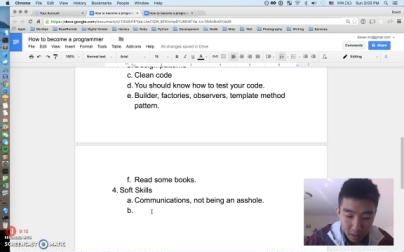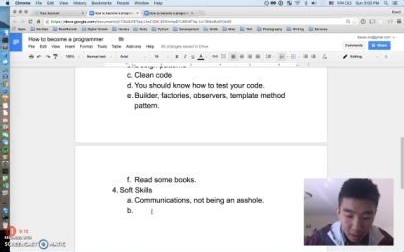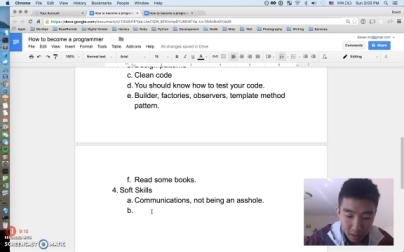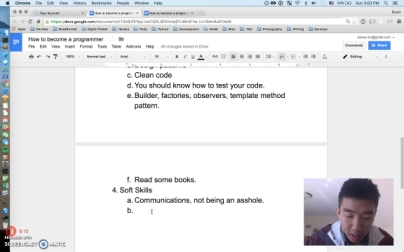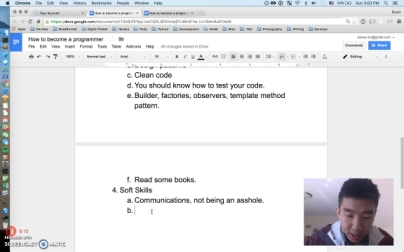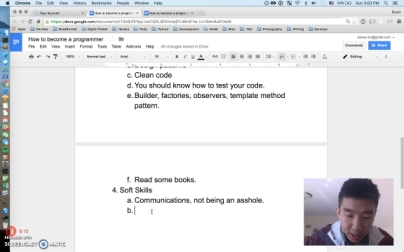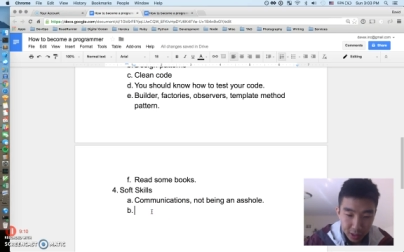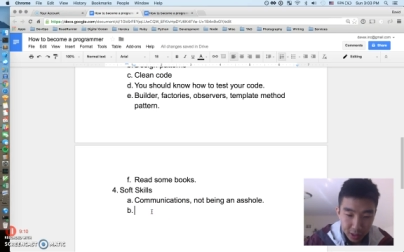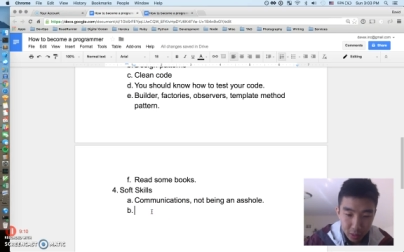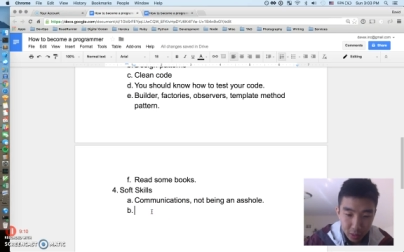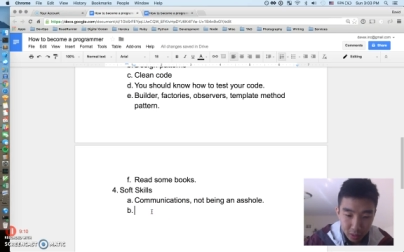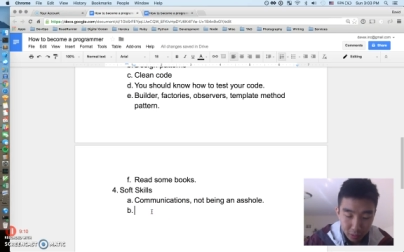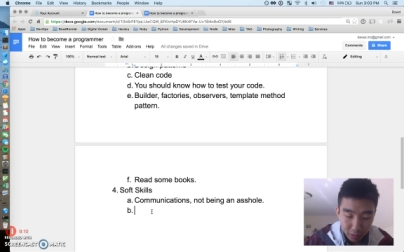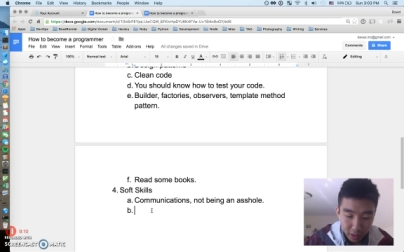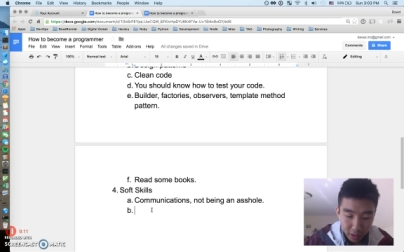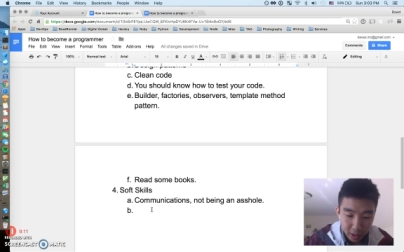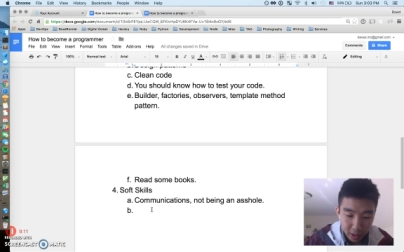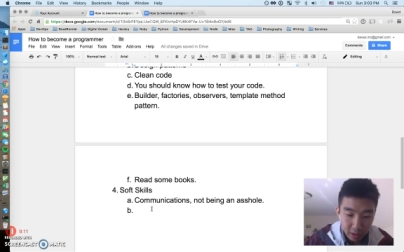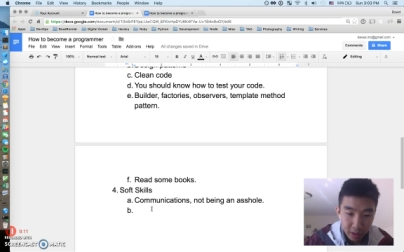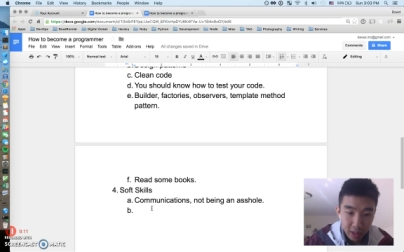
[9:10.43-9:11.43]
I just want to
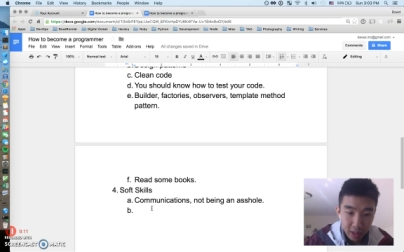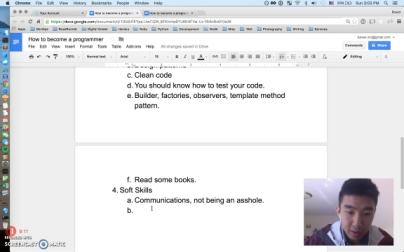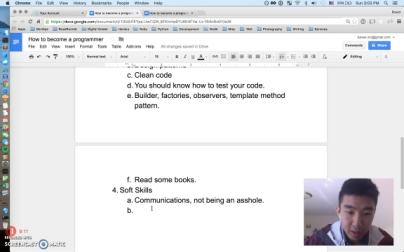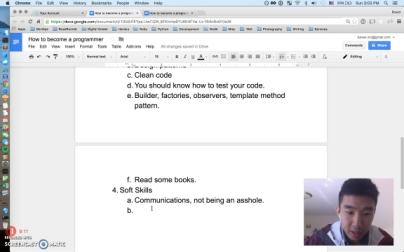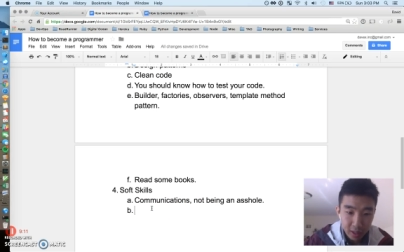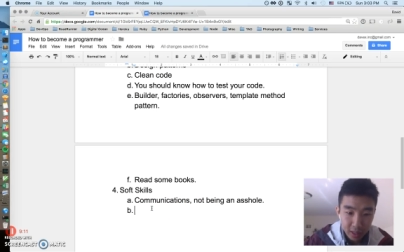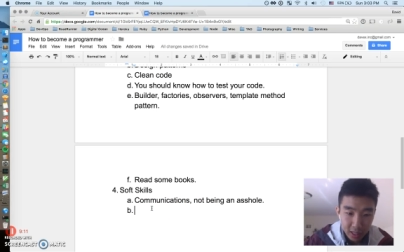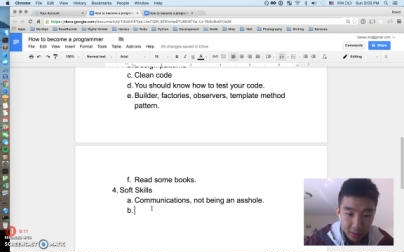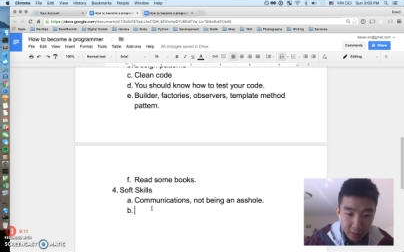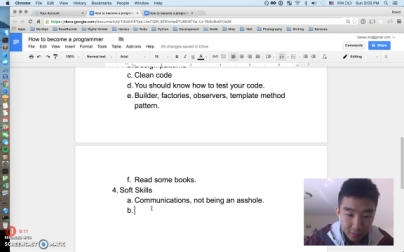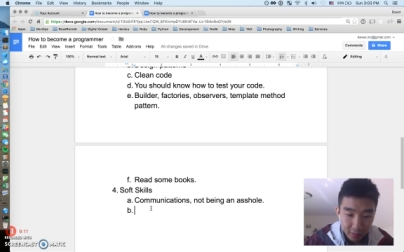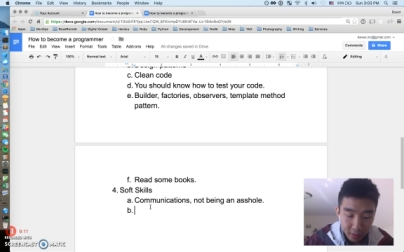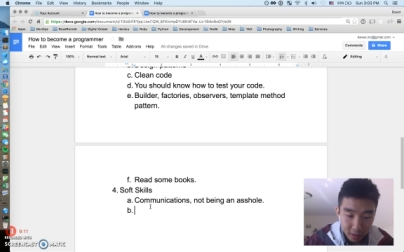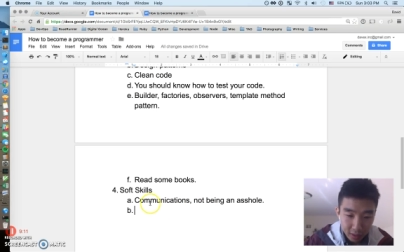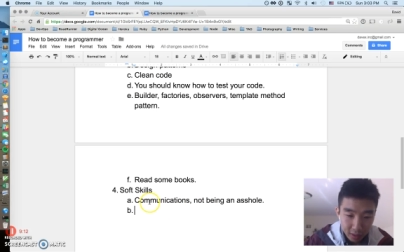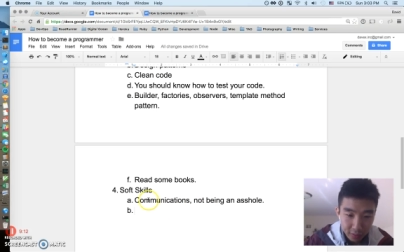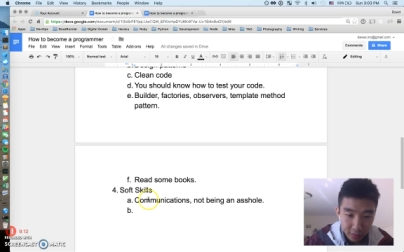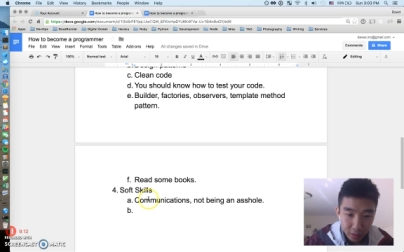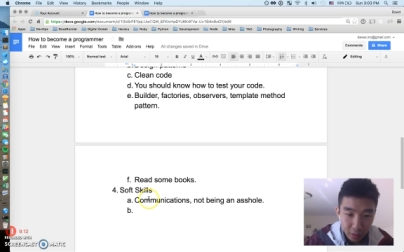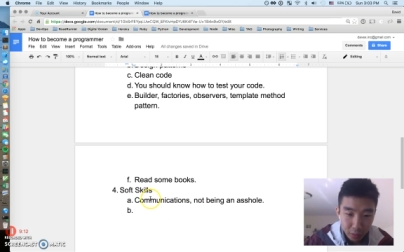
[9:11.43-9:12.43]
reiterate that even
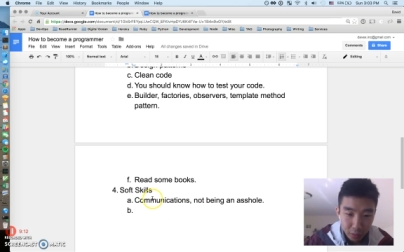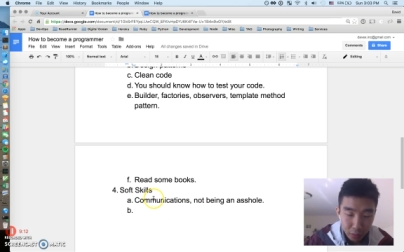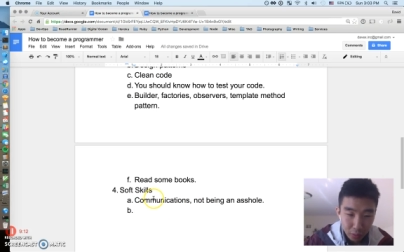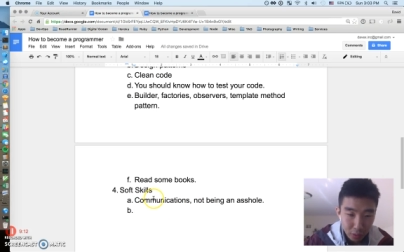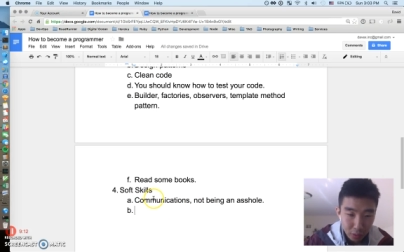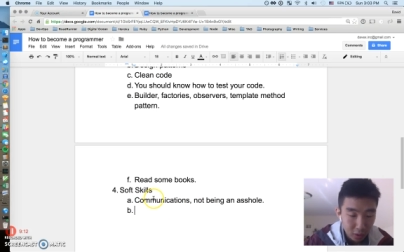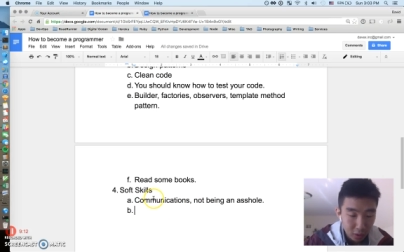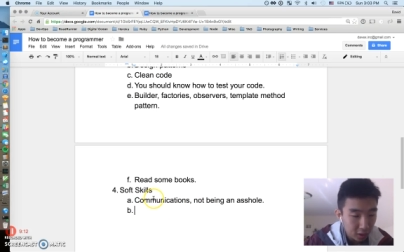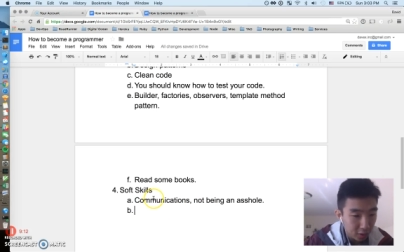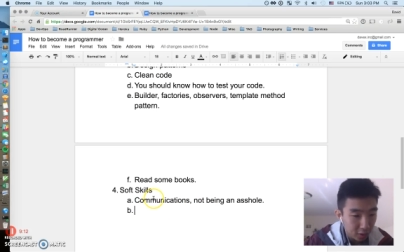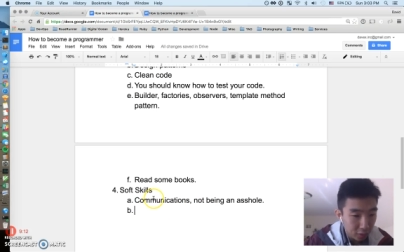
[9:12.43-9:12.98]
if you're really,